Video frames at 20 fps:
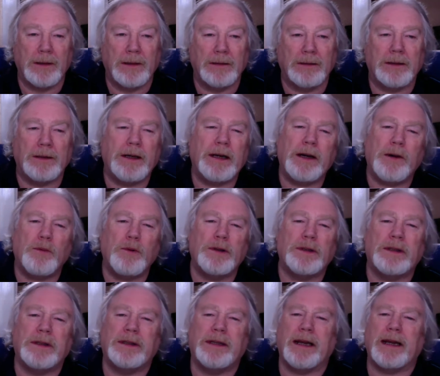Today I want
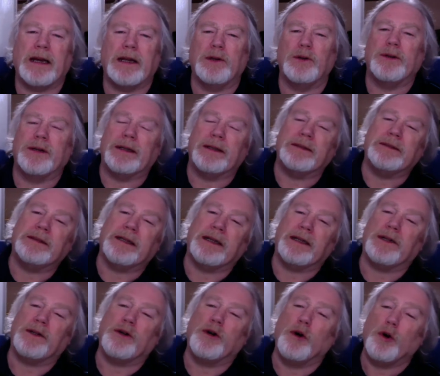to take a look at
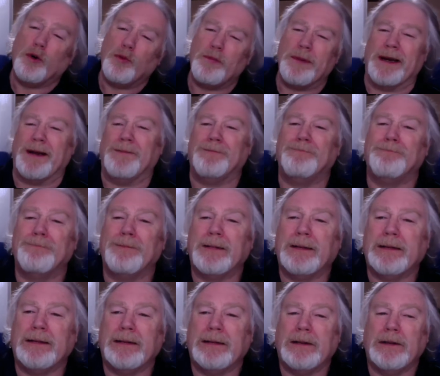Saint Colman,
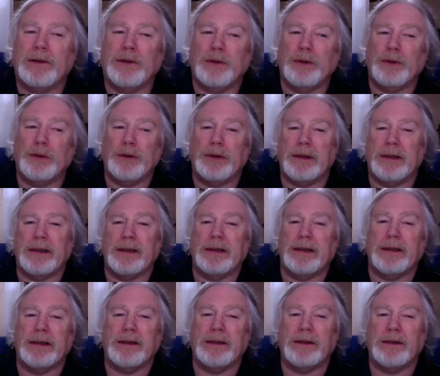who
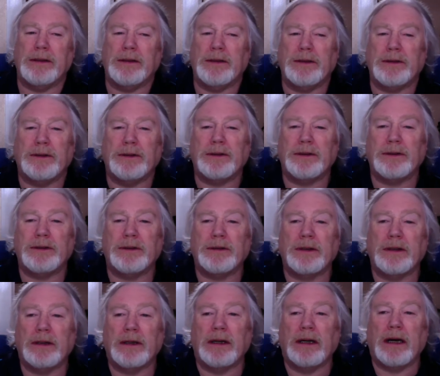is
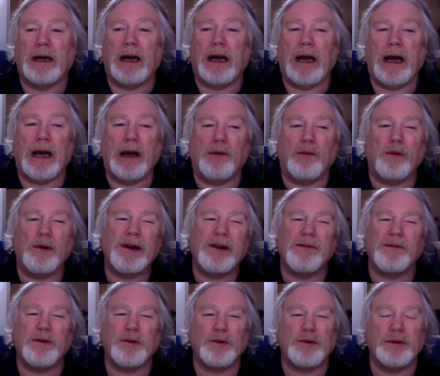uh, one
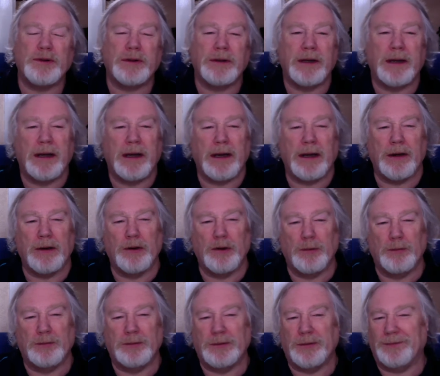of those
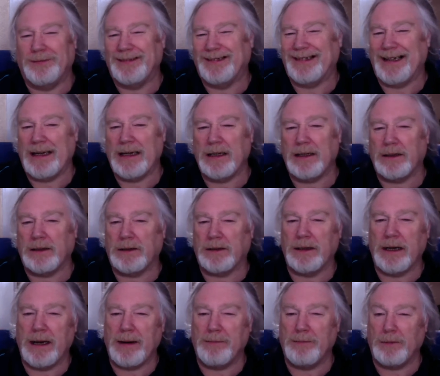groups of saints
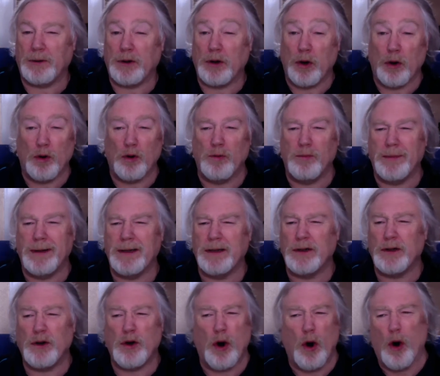named Colman,
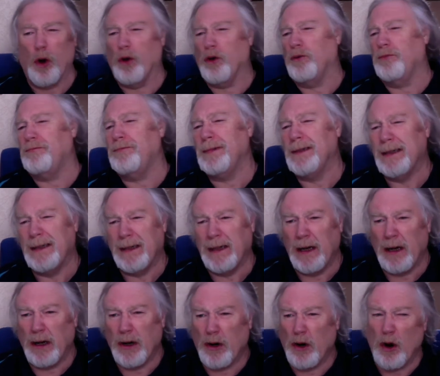Colm,
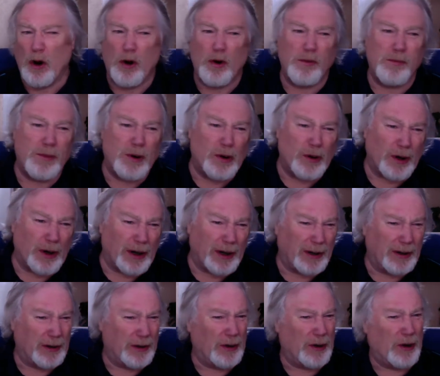Colmock,
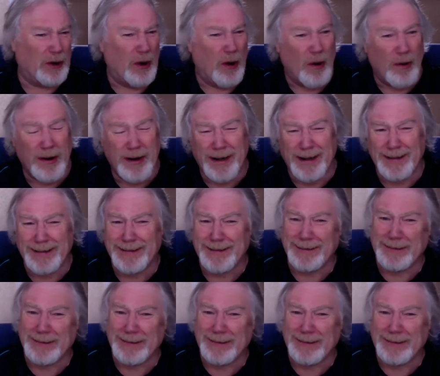Congan,